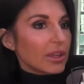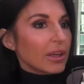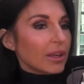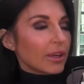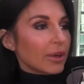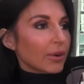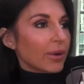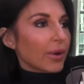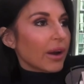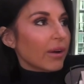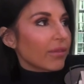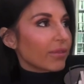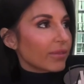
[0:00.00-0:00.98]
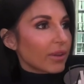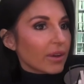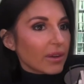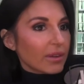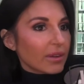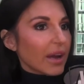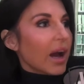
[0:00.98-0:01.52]
You have the
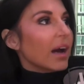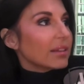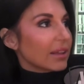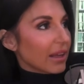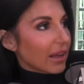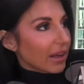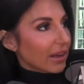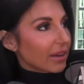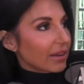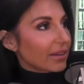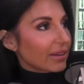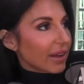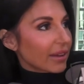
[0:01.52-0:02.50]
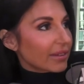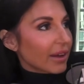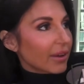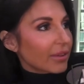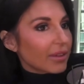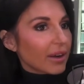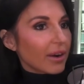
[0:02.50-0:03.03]
yacht league that's
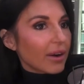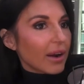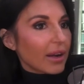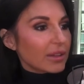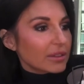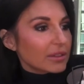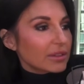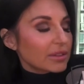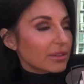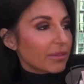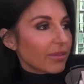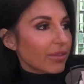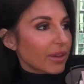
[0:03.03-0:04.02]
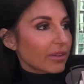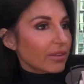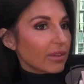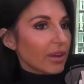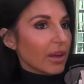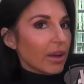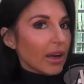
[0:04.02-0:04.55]
out there, and some of this,
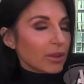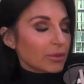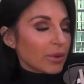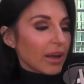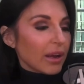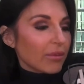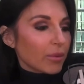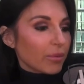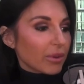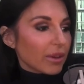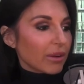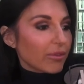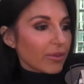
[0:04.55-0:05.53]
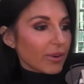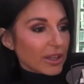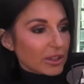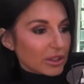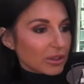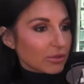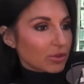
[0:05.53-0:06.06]
as we have the
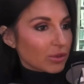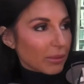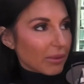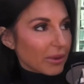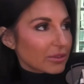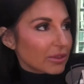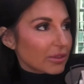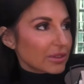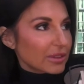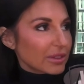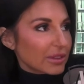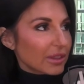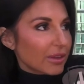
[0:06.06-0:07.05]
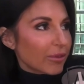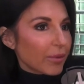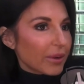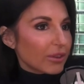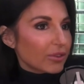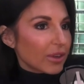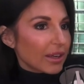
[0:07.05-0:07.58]
proliferation of streaming services and everybody
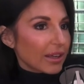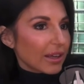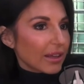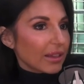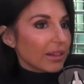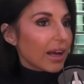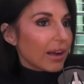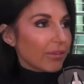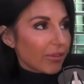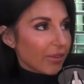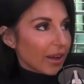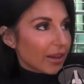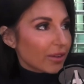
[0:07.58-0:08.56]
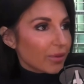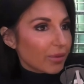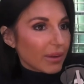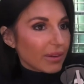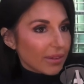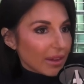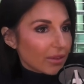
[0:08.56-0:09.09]
trying to get live events,
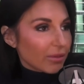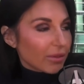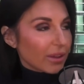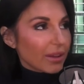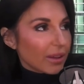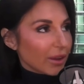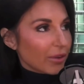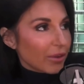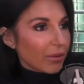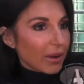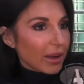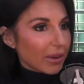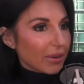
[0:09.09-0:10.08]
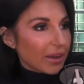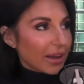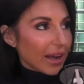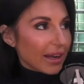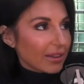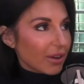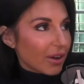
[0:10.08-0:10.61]
because that's really the only way you can get
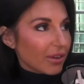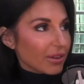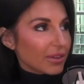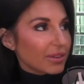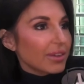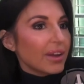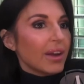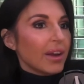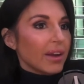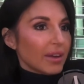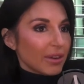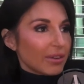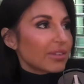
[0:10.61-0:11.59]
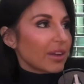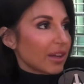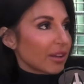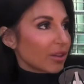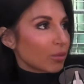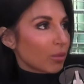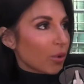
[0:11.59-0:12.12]
ad dollars, you're seeing
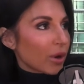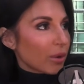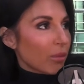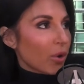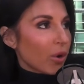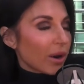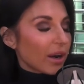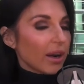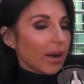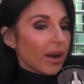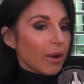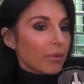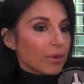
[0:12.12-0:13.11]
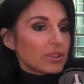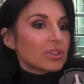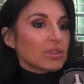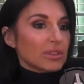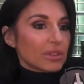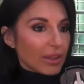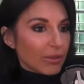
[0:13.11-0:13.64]
this more and more, which
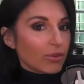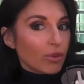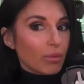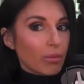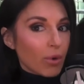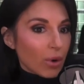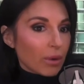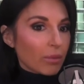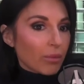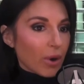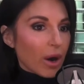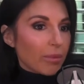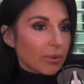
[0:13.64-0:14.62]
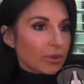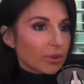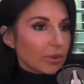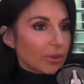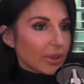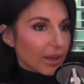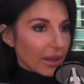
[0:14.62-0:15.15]
gives you more and more
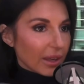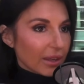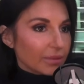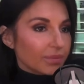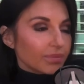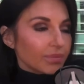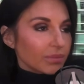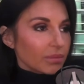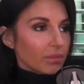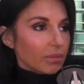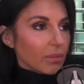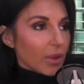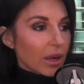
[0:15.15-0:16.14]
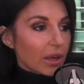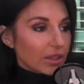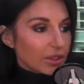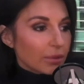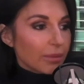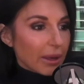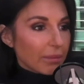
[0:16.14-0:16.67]
opportunity to
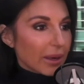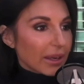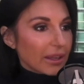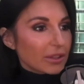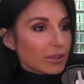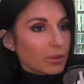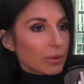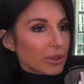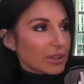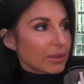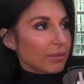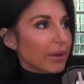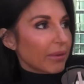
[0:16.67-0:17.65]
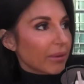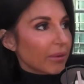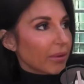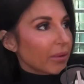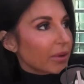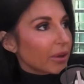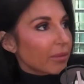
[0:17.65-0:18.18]
make money in sports that maybe we
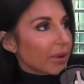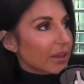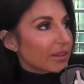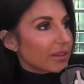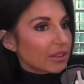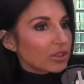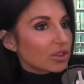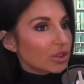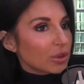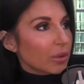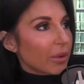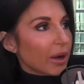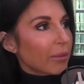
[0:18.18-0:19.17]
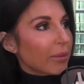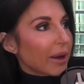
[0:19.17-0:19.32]
wouldn't have paid attention to a while back.